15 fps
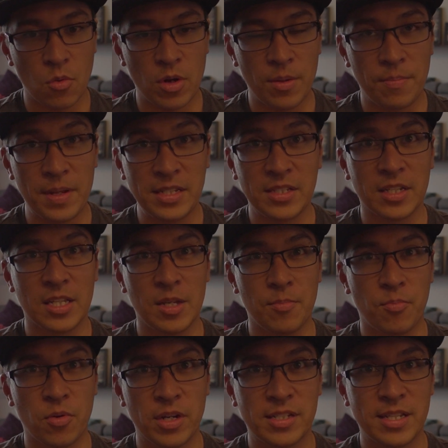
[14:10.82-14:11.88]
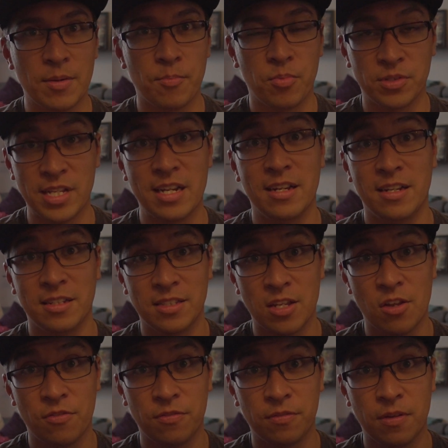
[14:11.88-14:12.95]
it basically presented
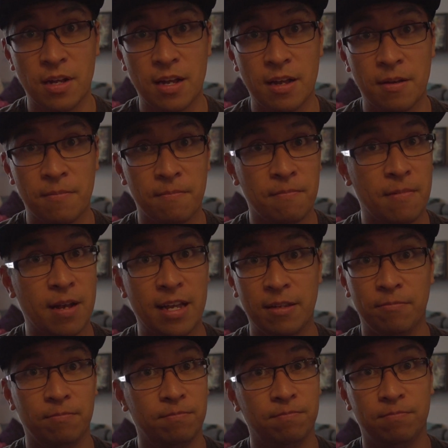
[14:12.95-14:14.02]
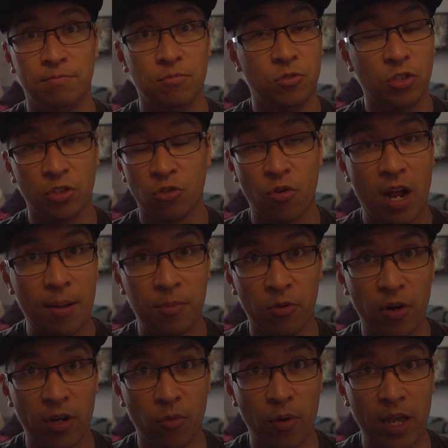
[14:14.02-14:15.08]
itself, I just grabbed it
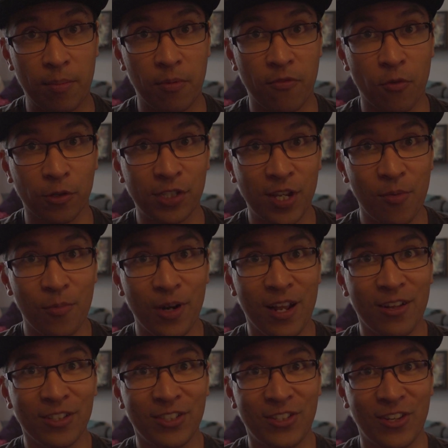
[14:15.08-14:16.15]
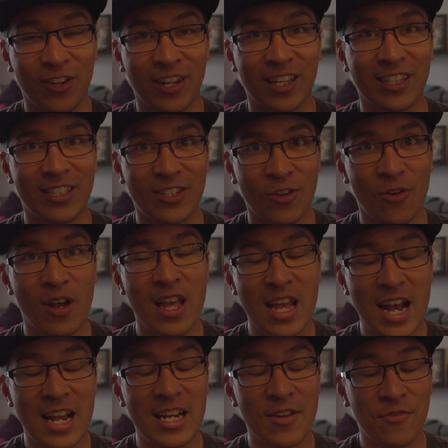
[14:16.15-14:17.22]
right away before someone else took it. So
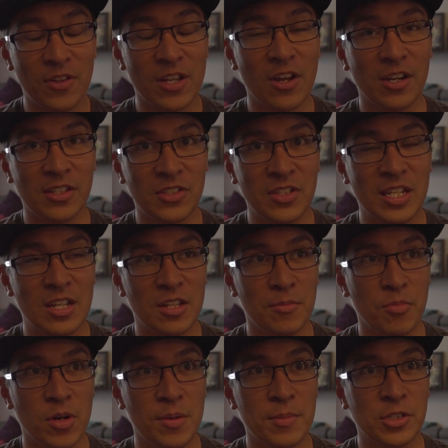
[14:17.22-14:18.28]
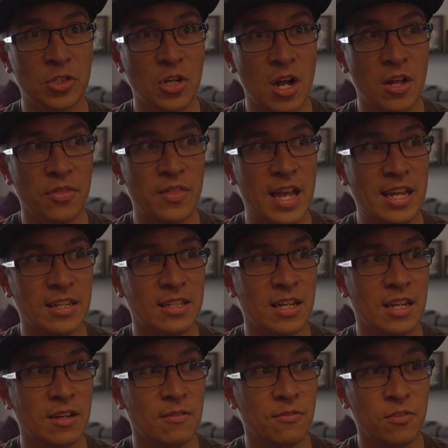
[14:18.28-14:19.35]
I definitely got a steal and pretty much got that
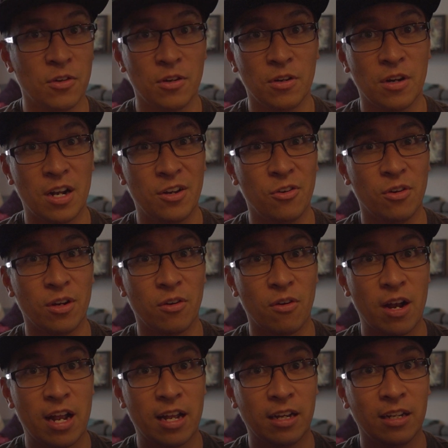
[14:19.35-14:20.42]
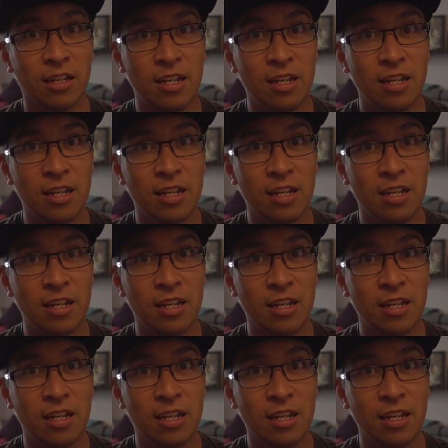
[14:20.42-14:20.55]
done for under $1,000.